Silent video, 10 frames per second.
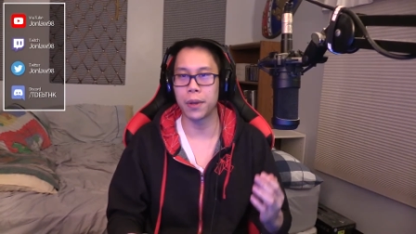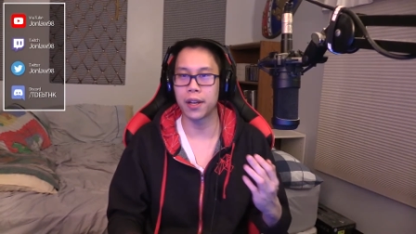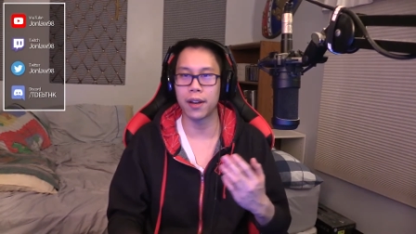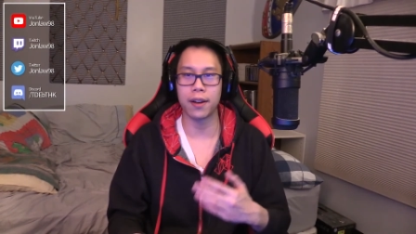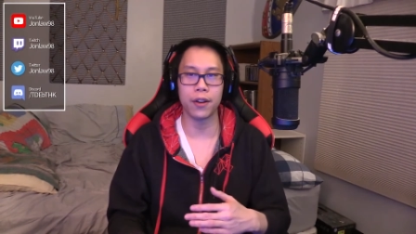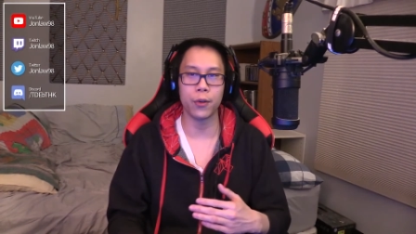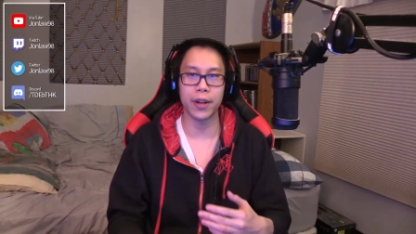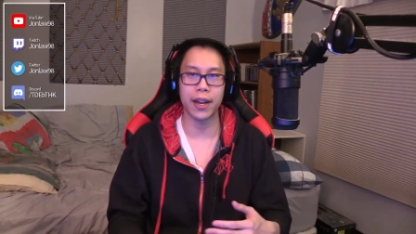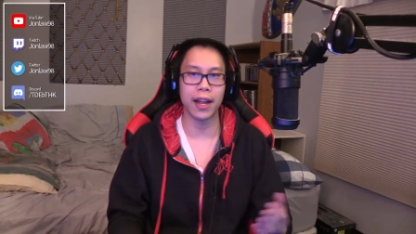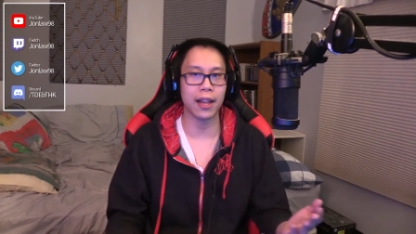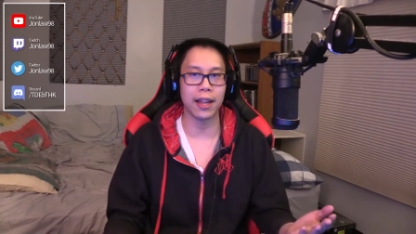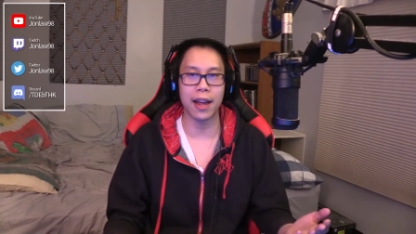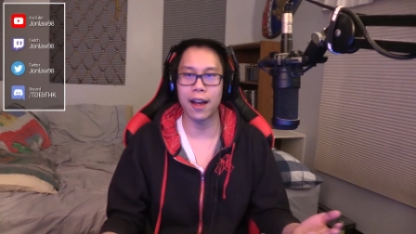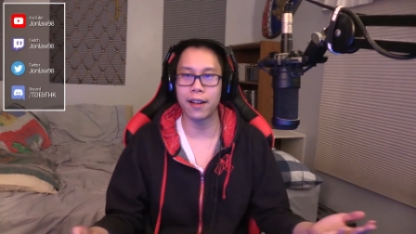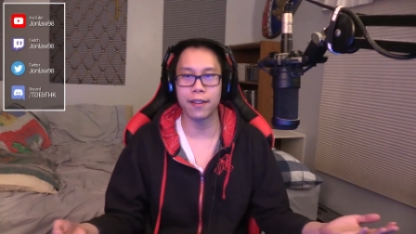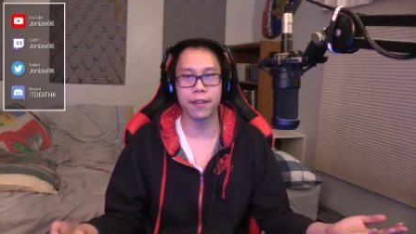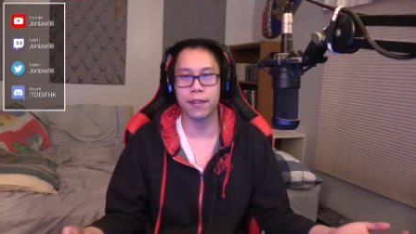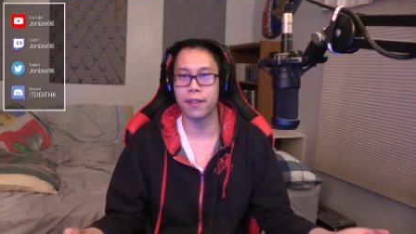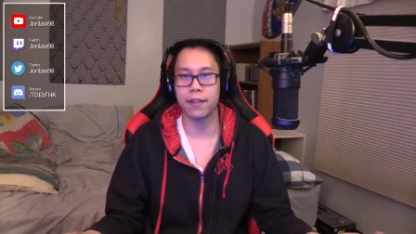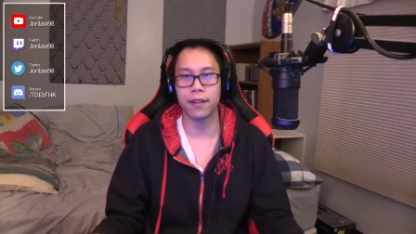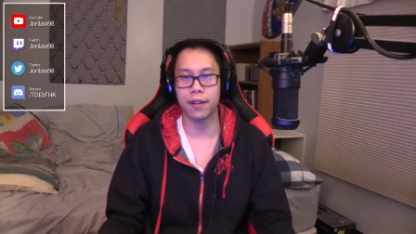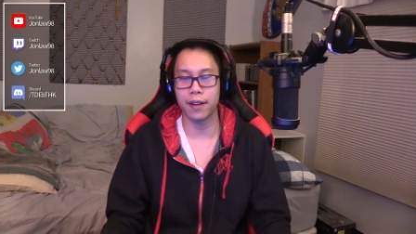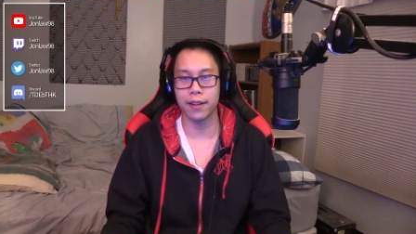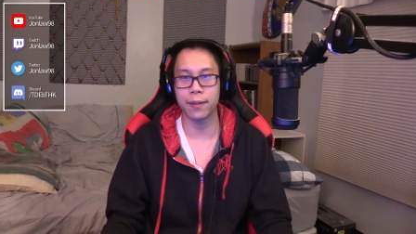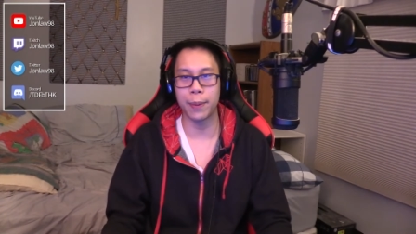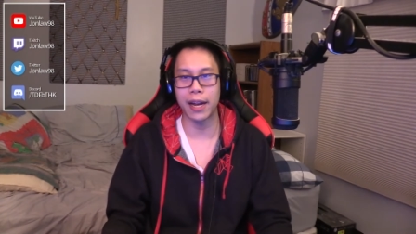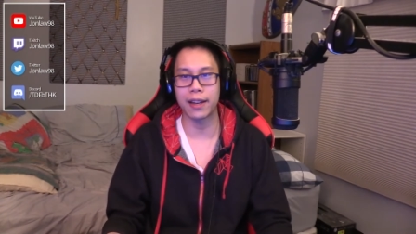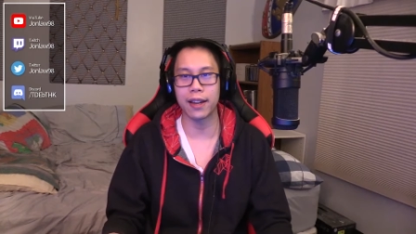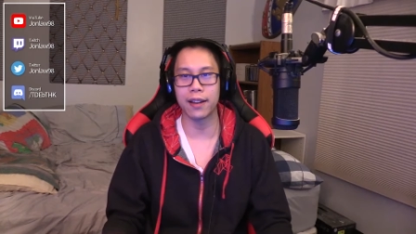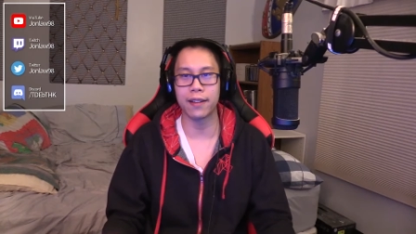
be continuing daily as expected,